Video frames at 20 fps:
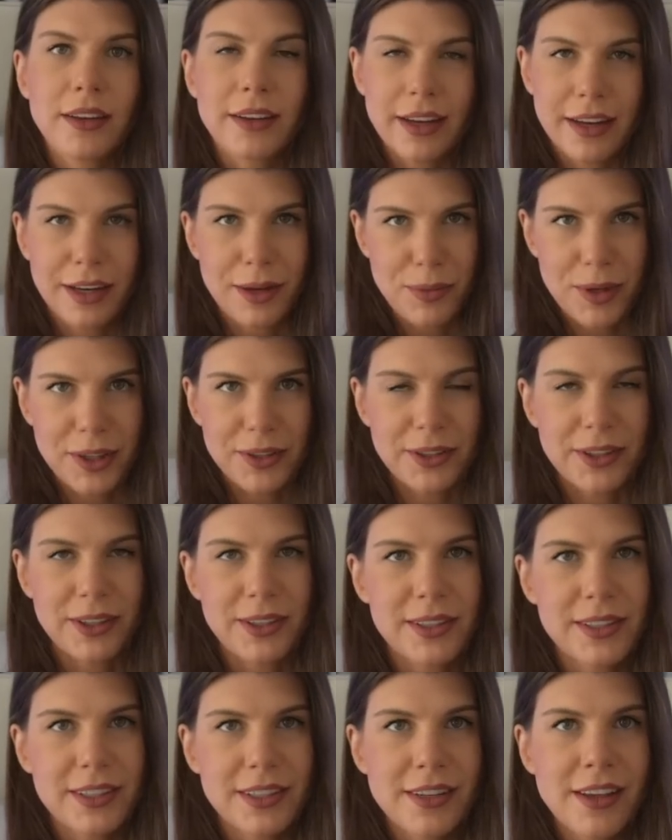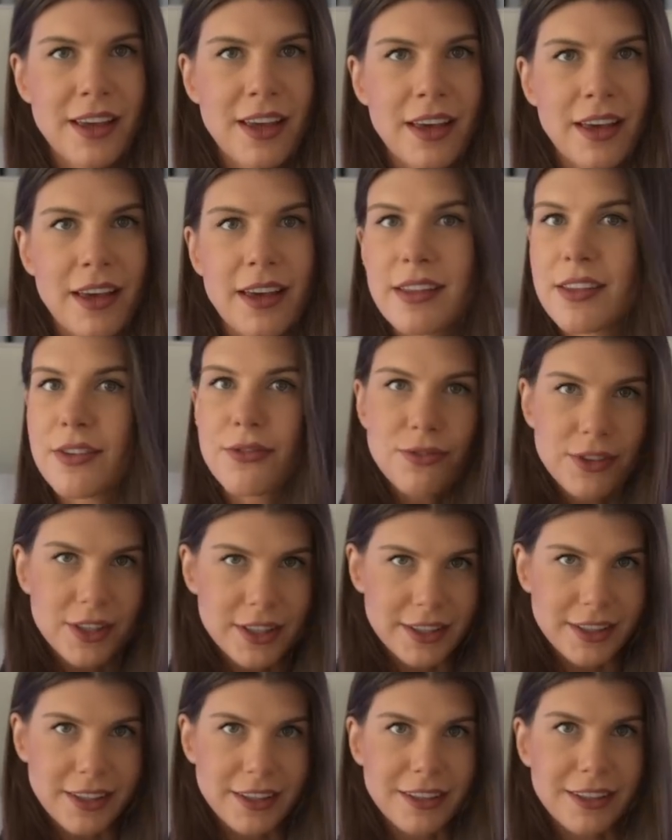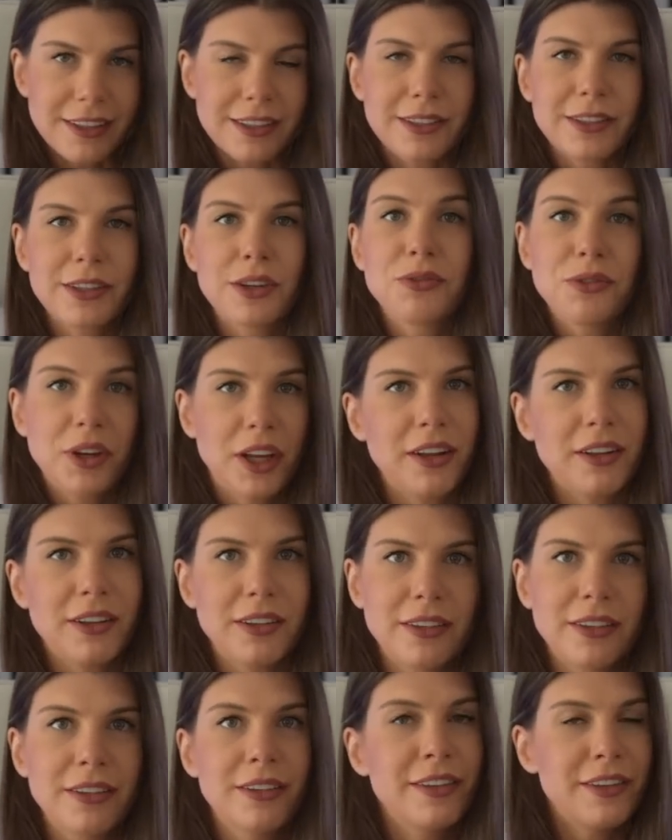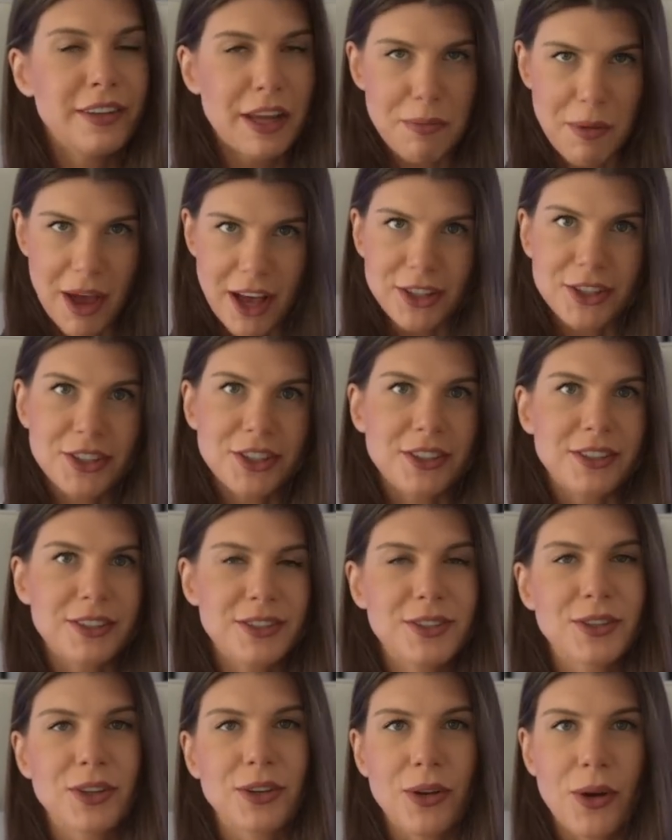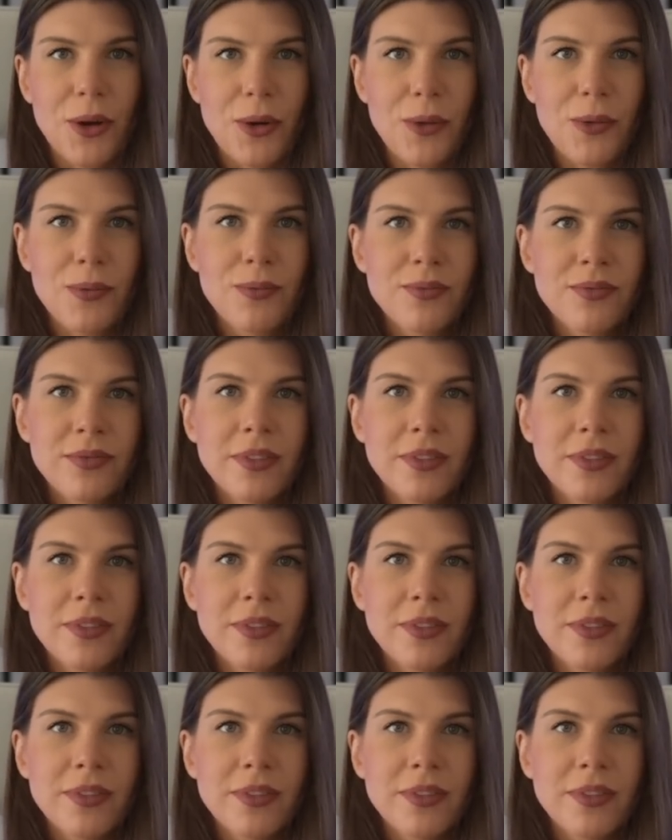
nanometers in a physical, real dimensions, you know?